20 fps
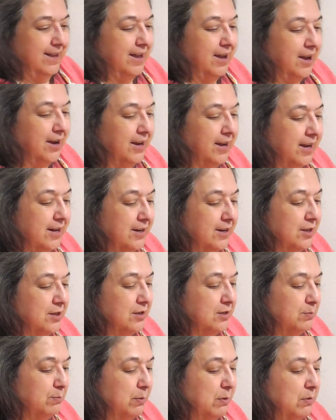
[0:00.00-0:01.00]
Okay,
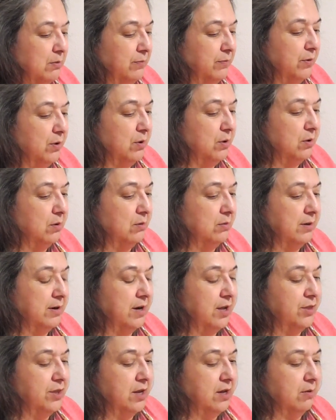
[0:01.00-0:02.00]
another spoonful. And
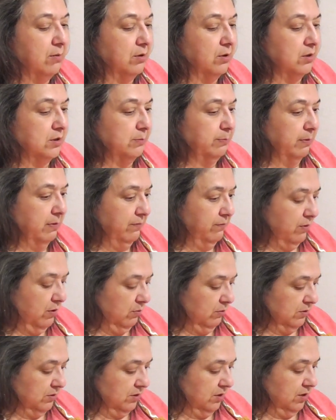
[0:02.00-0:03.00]
I think a good spoonful
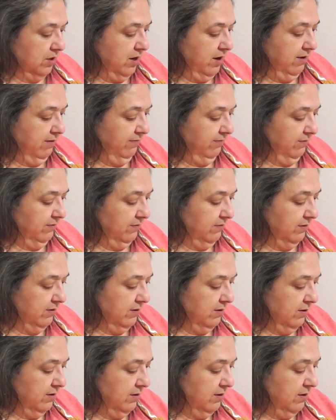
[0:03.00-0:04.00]
was enough.
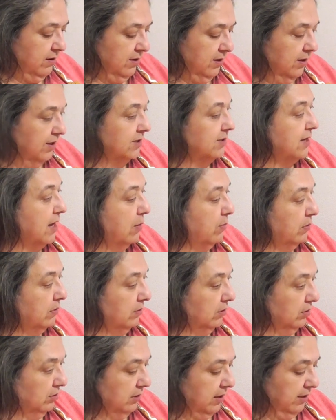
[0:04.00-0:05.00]
Because that
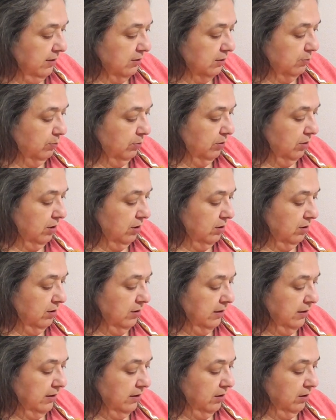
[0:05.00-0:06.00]
one looked like it was pretty good,
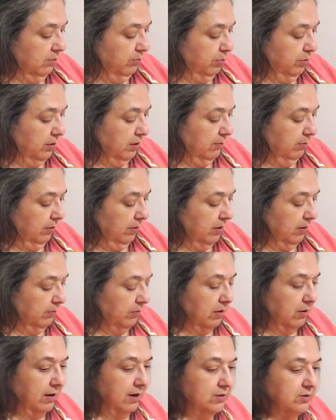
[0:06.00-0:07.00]
and it looked pretty plump.
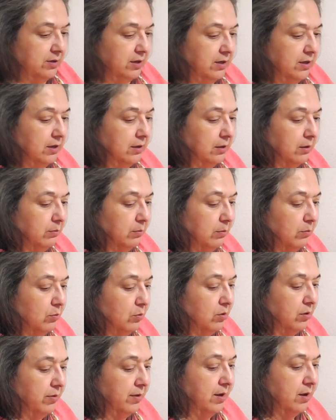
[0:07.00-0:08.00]
Oh, actually, I need a little bit more
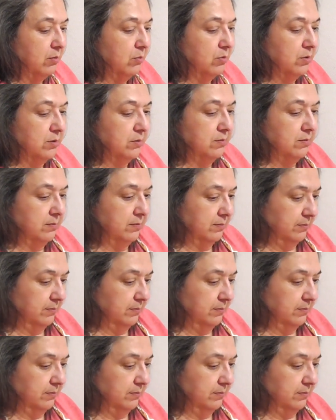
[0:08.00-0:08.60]
on that one.